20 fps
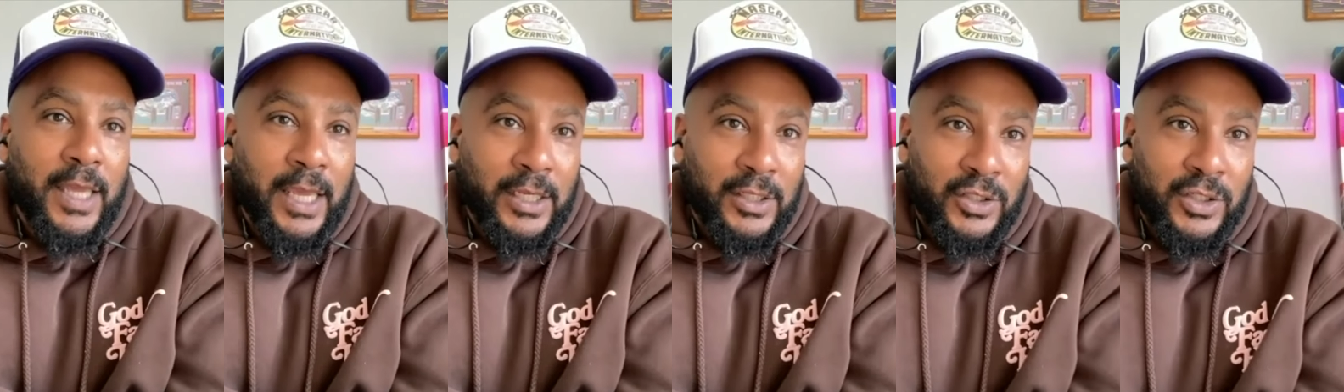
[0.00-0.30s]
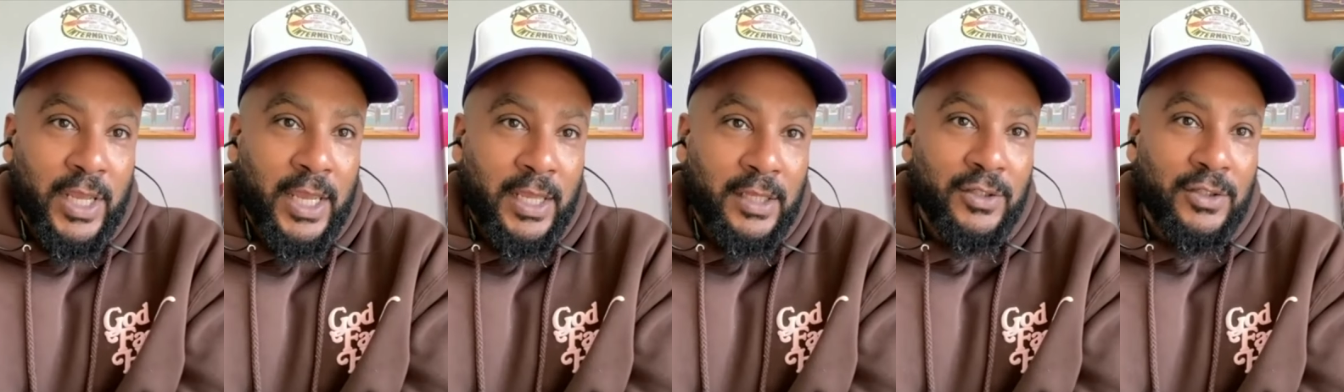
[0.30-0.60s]

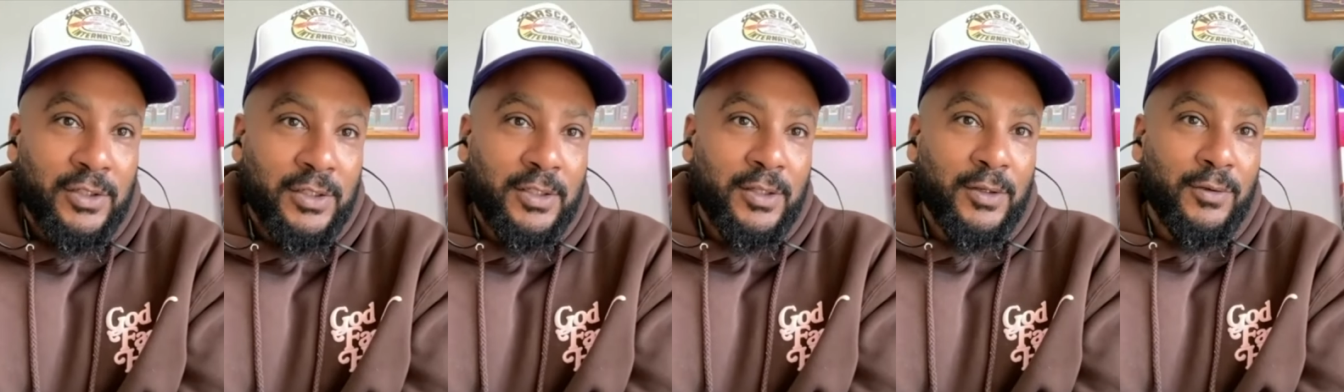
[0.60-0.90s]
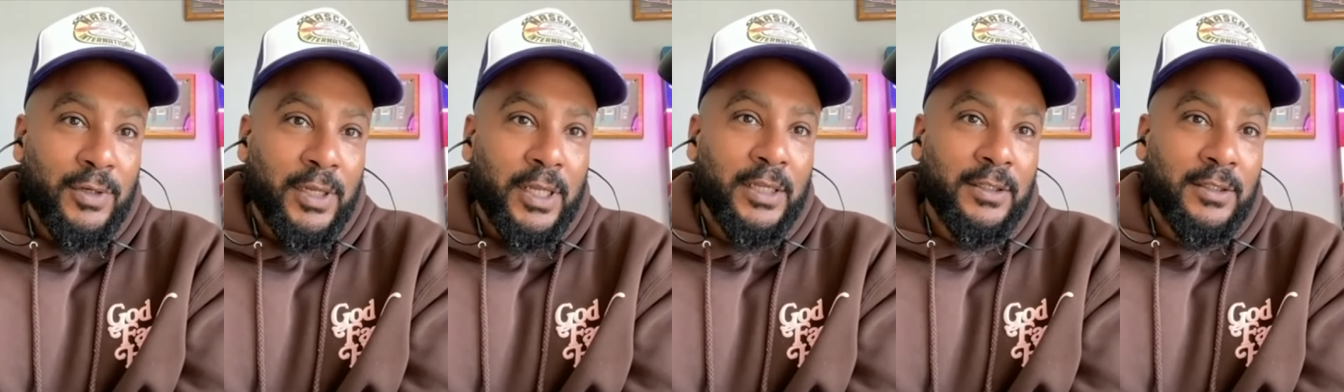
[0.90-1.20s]
exchange
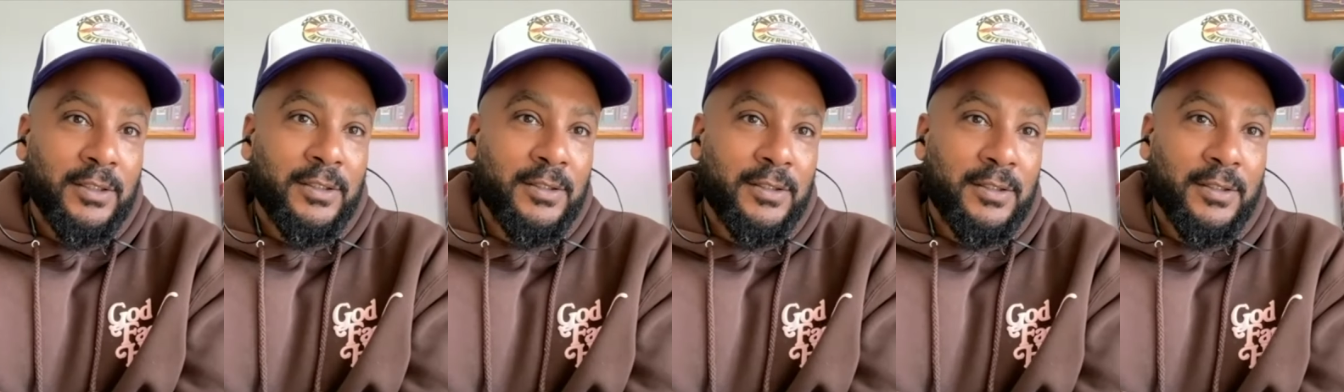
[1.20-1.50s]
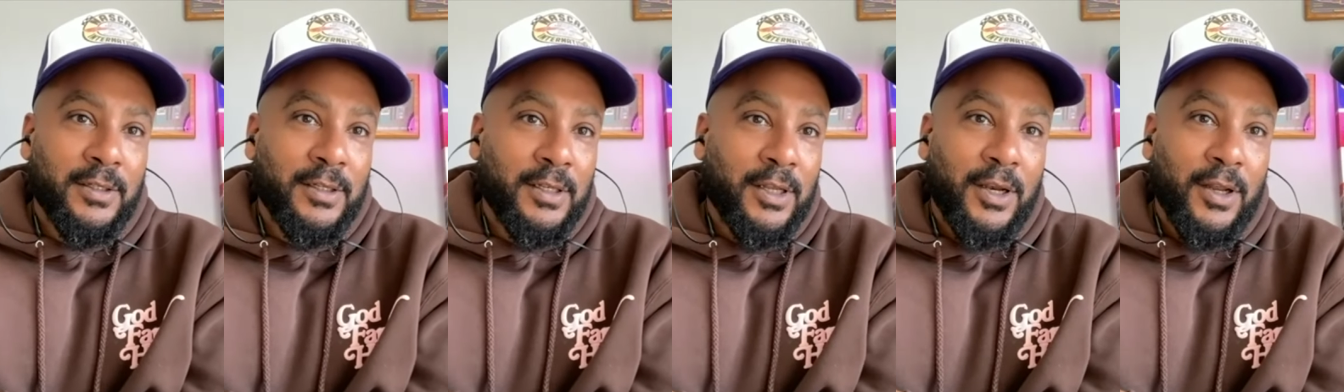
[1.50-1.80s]
student,
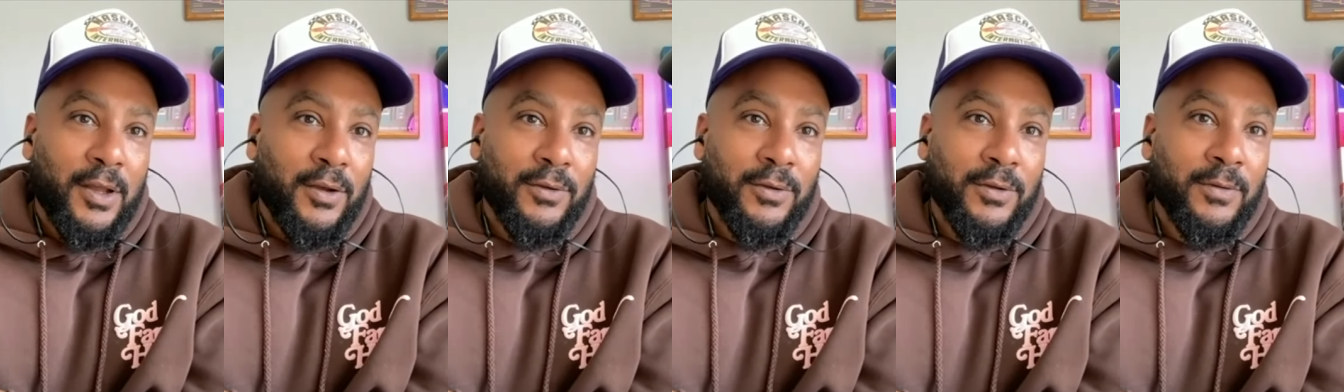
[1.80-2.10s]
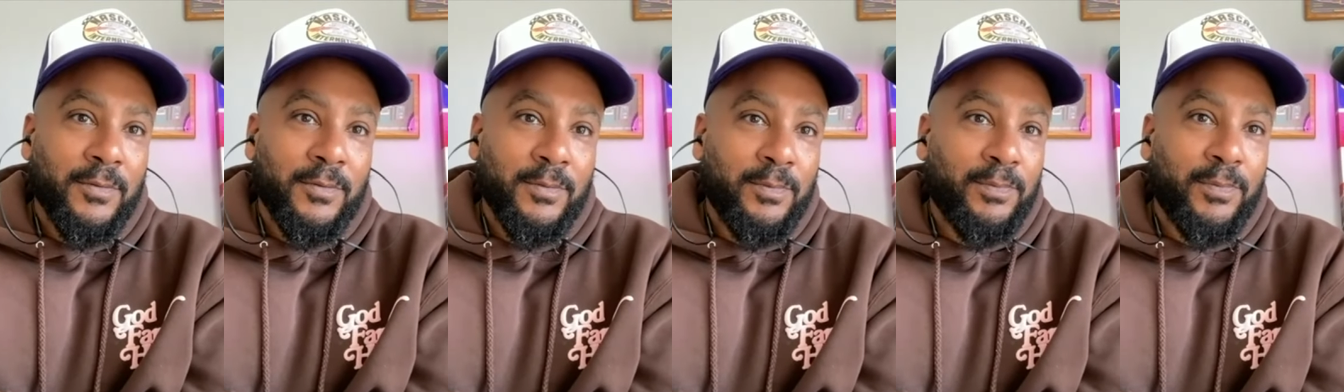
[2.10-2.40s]
you
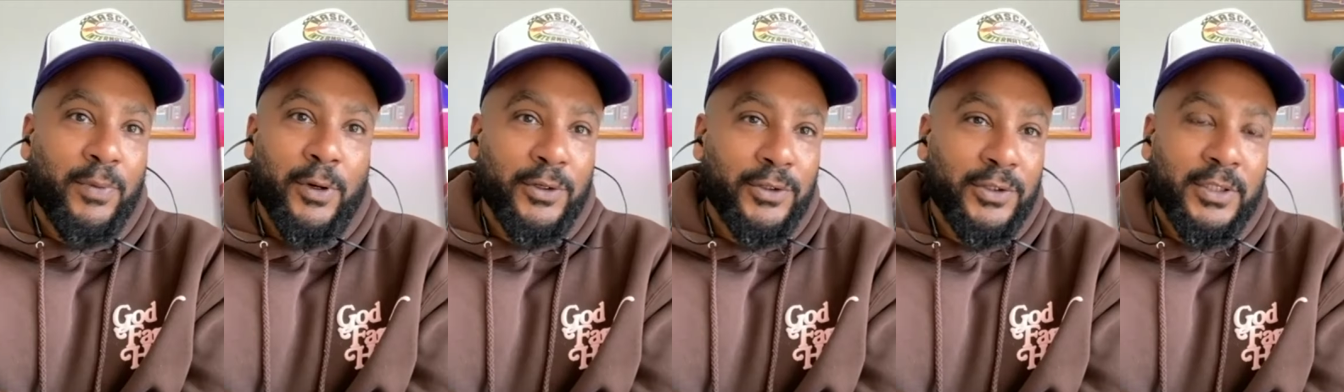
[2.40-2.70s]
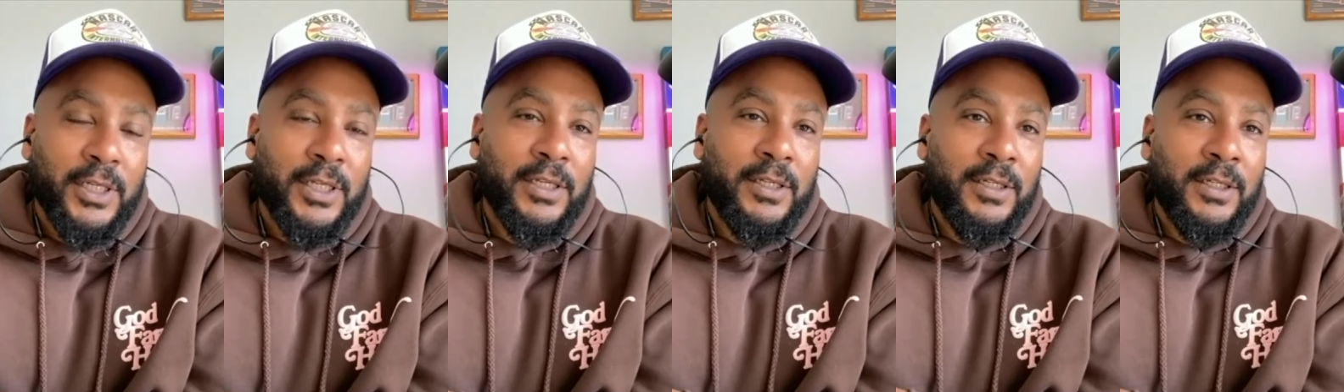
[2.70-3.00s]
know,
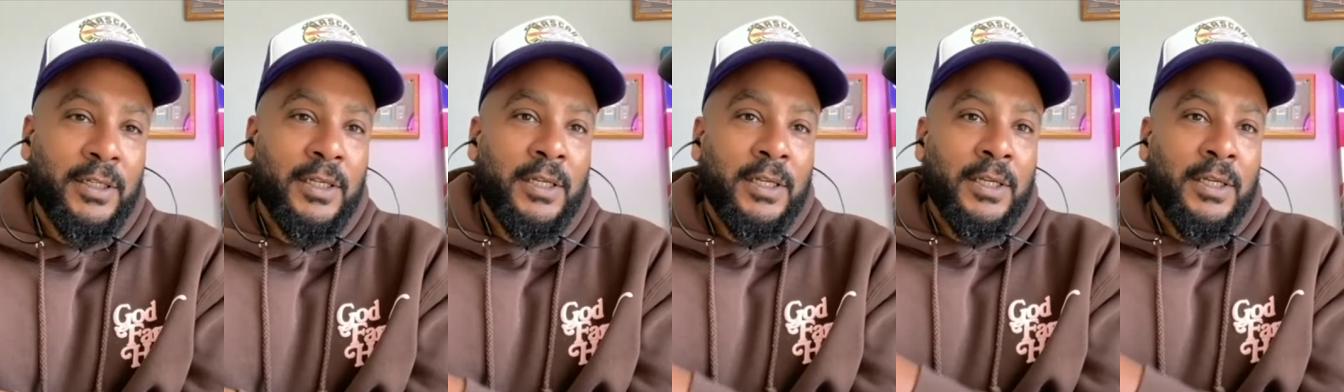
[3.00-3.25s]
person,